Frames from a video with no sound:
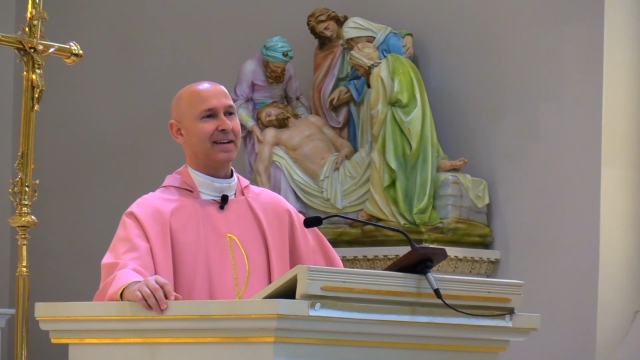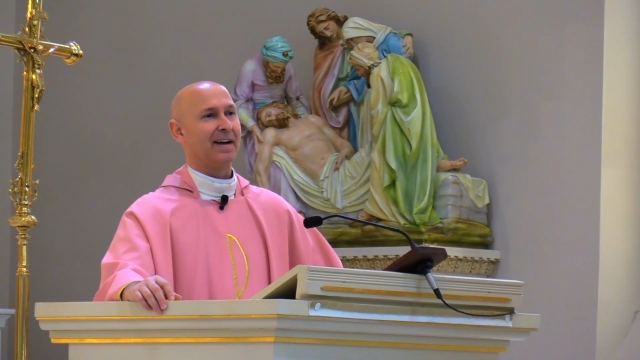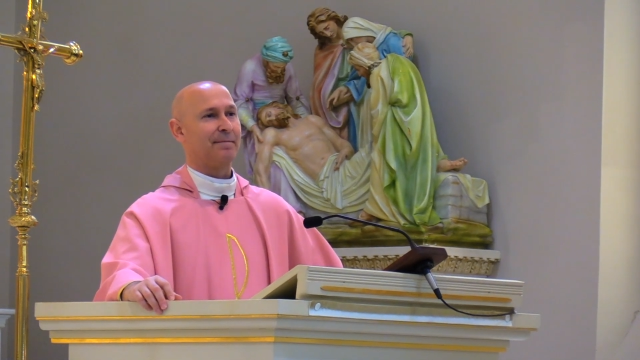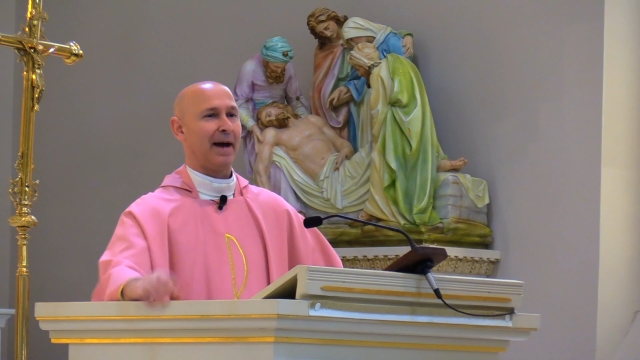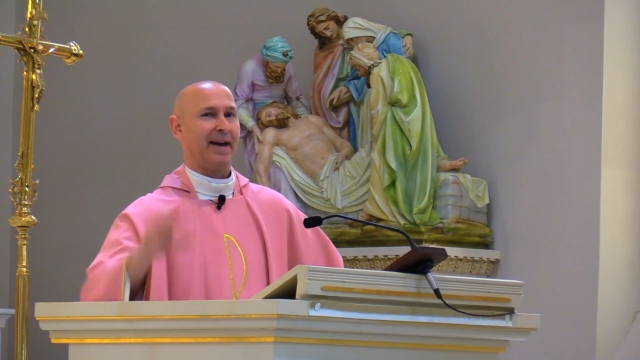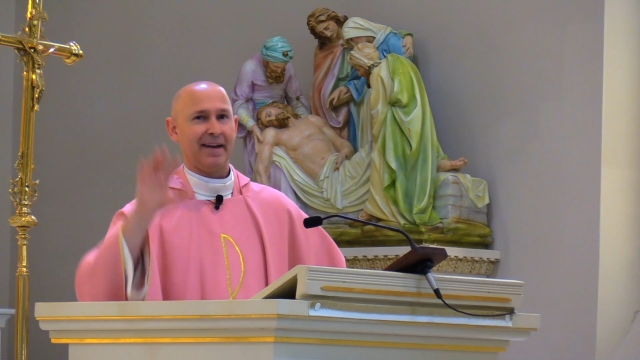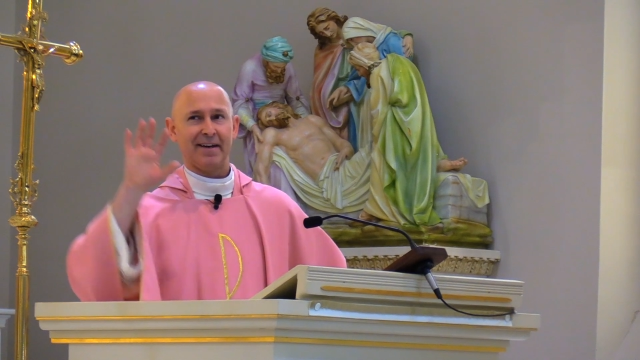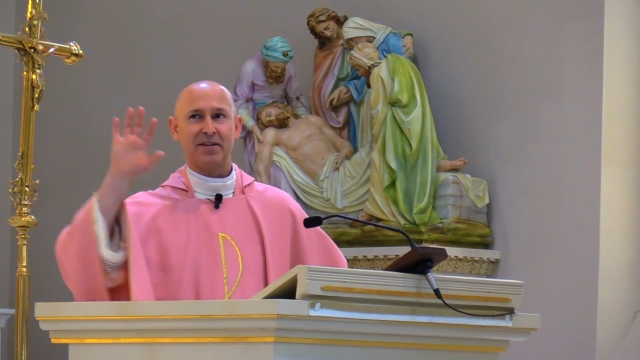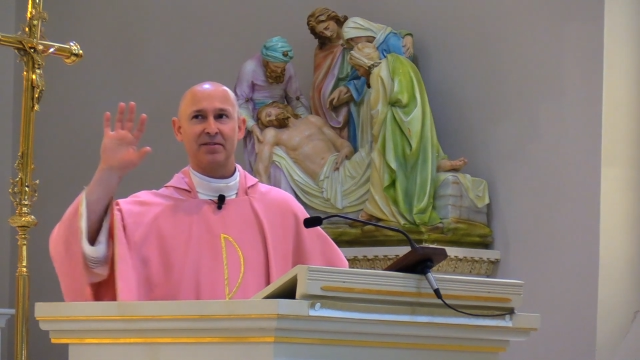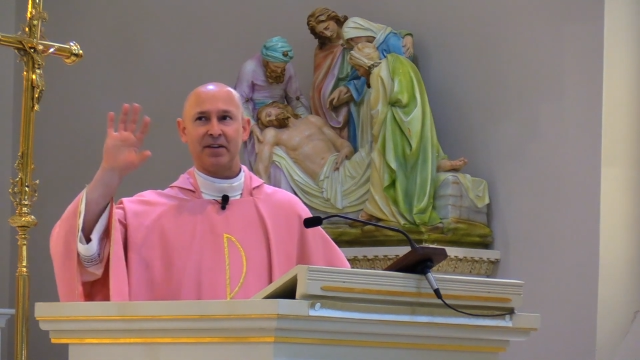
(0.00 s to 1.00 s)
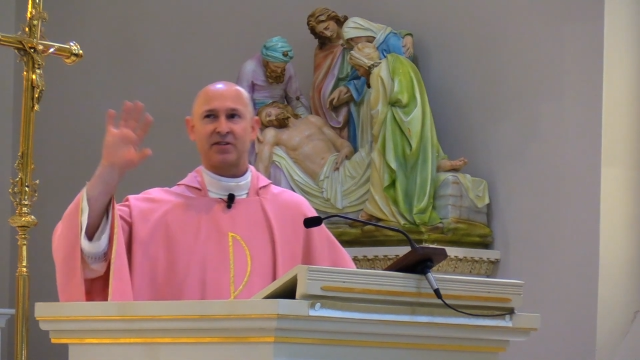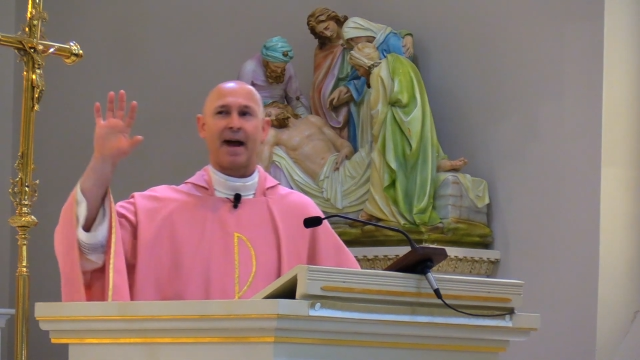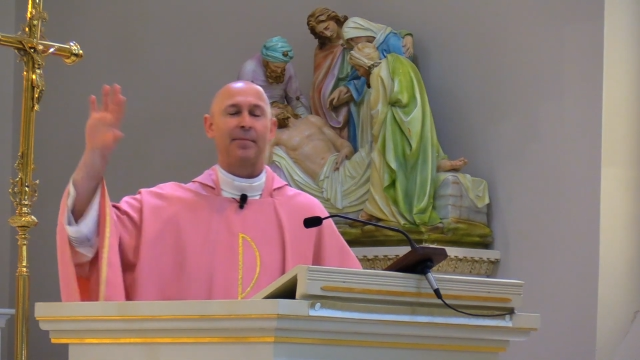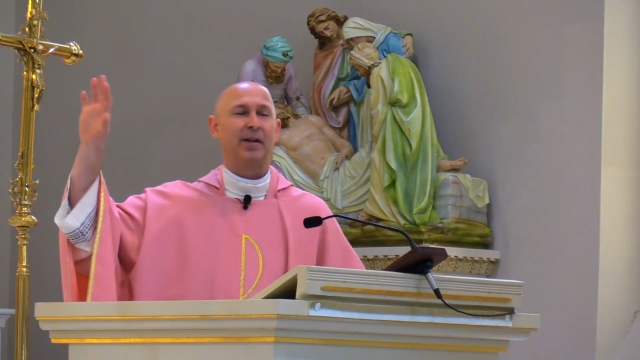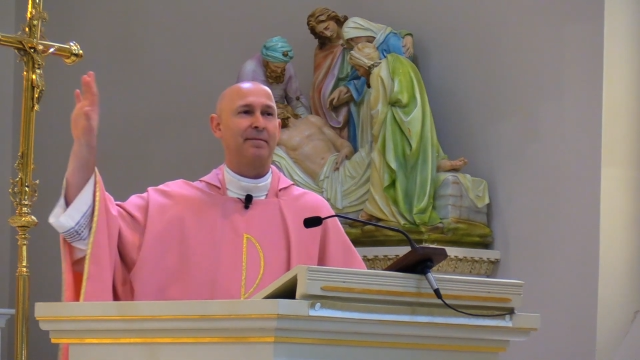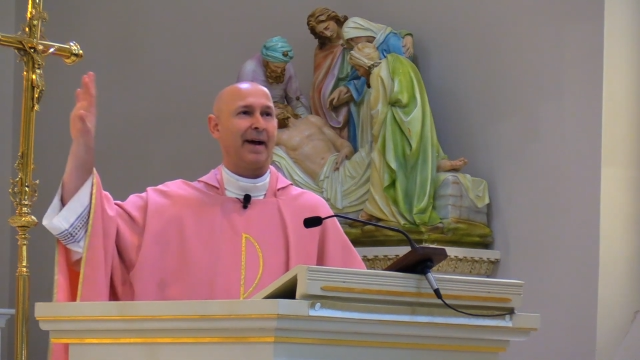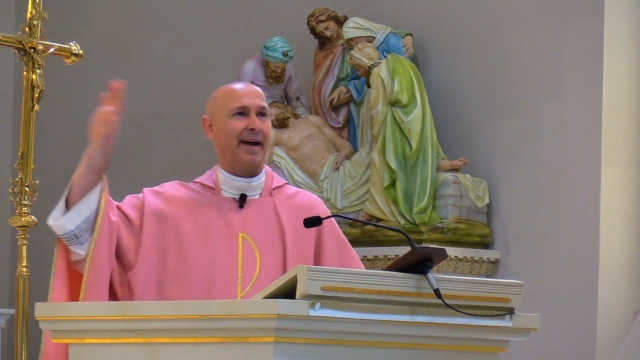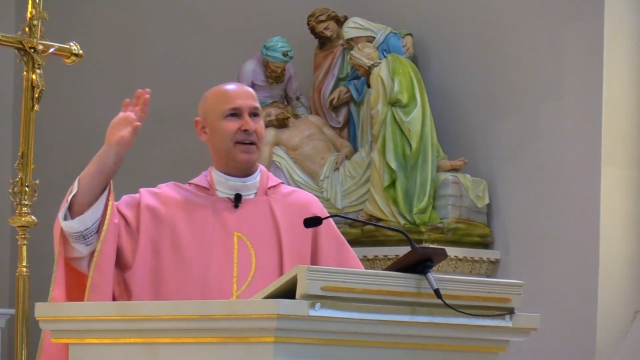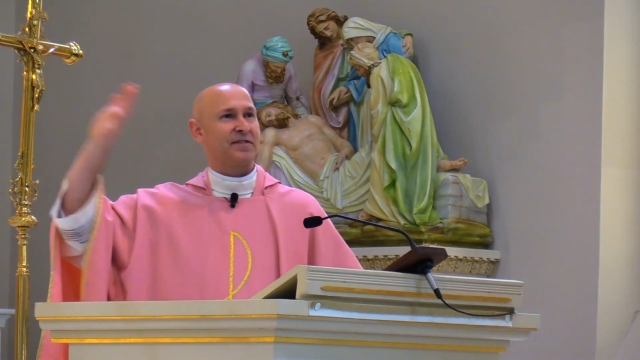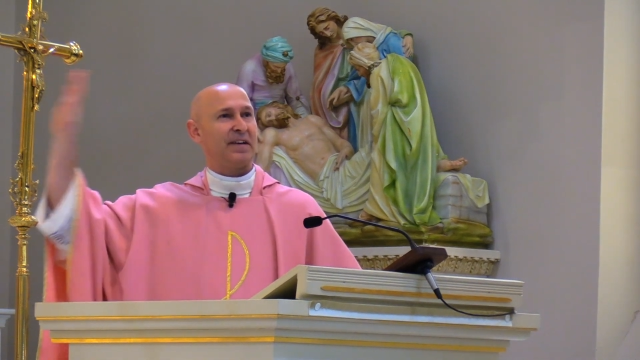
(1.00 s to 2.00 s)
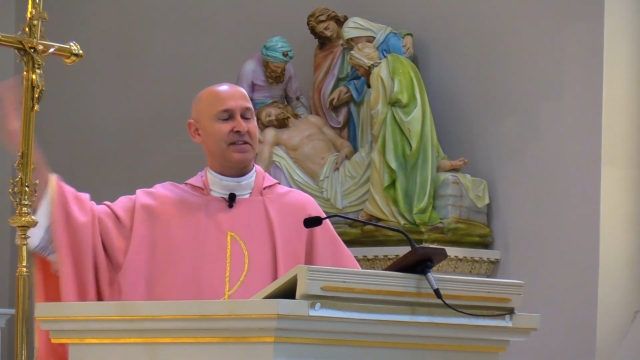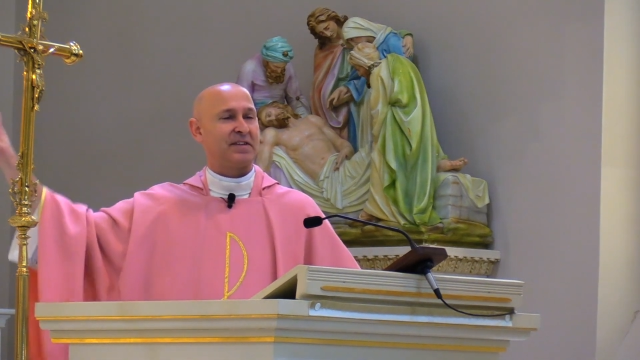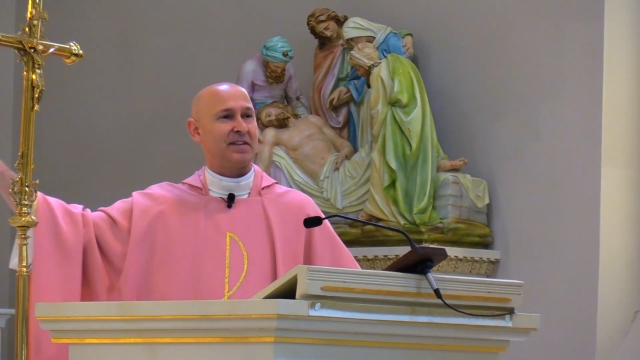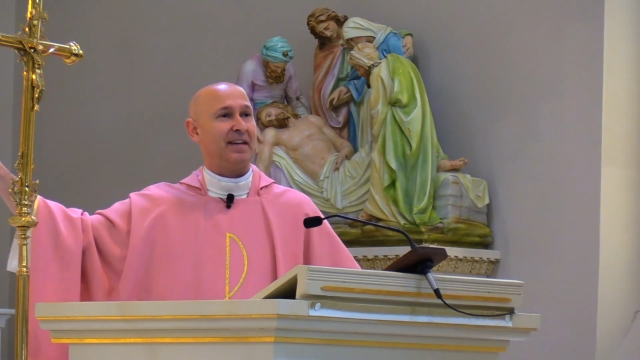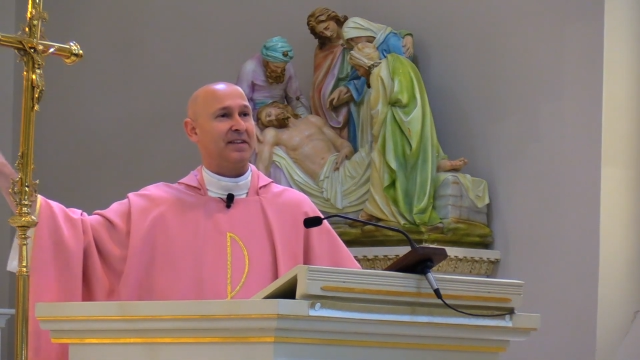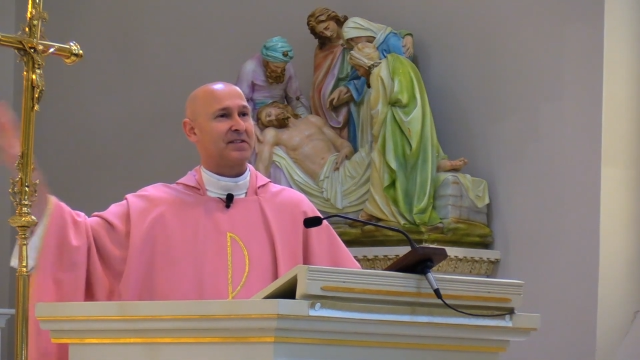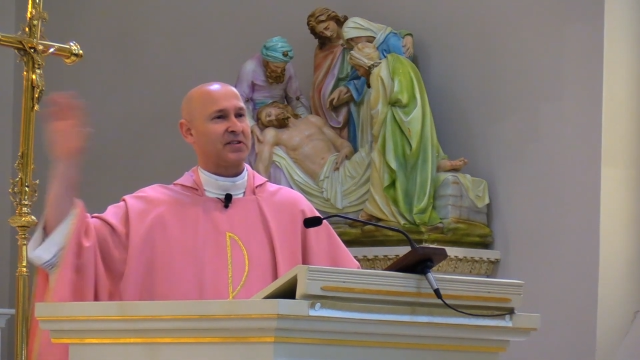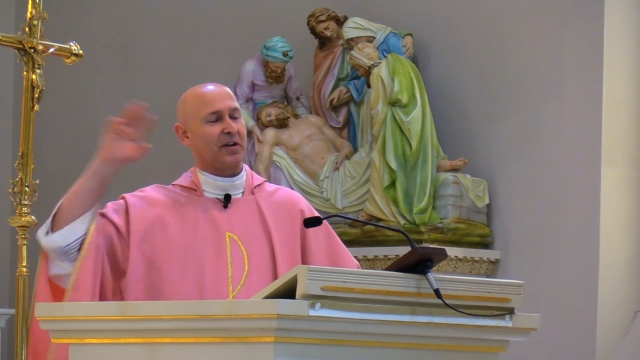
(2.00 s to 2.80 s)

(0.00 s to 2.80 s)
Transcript: the chapel in my house faces east,